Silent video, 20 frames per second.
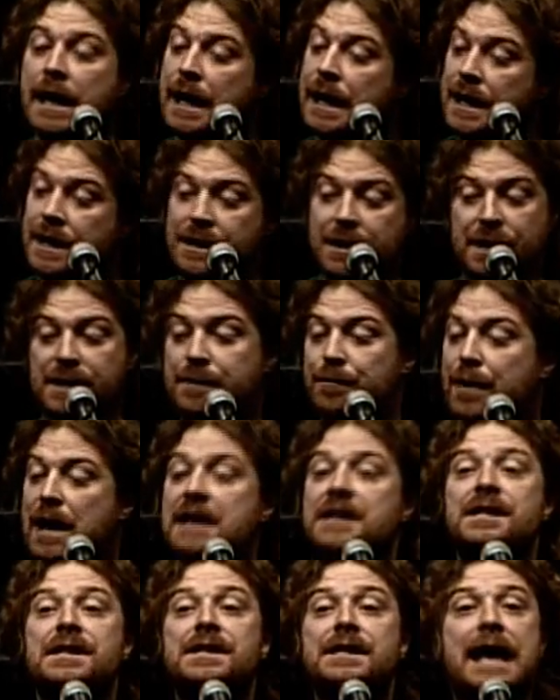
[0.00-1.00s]
he just
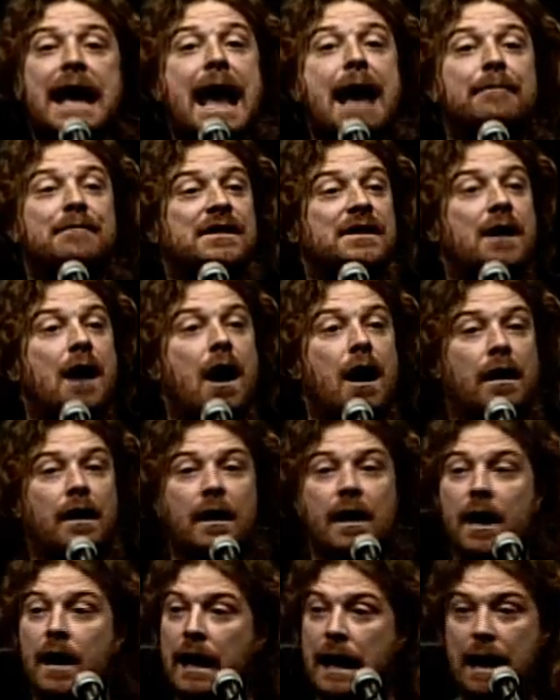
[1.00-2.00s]
presses caps lock
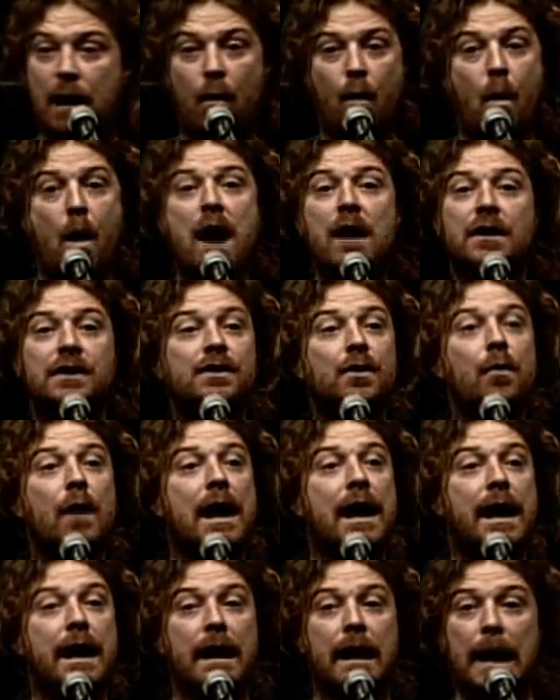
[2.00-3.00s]
and walks
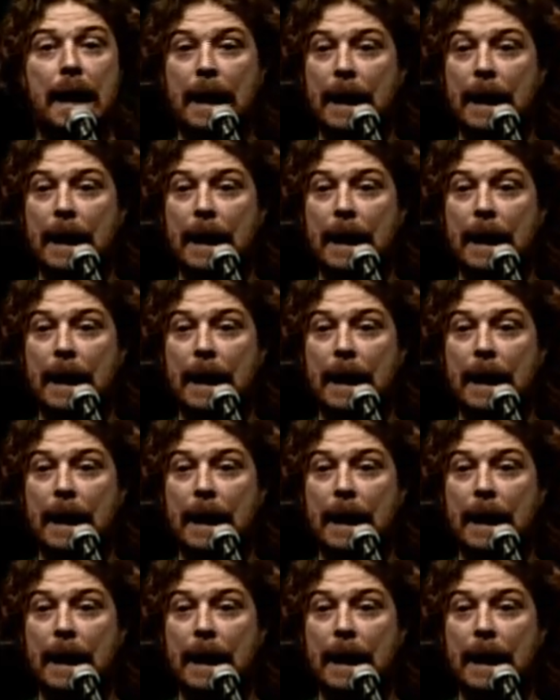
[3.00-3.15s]
away.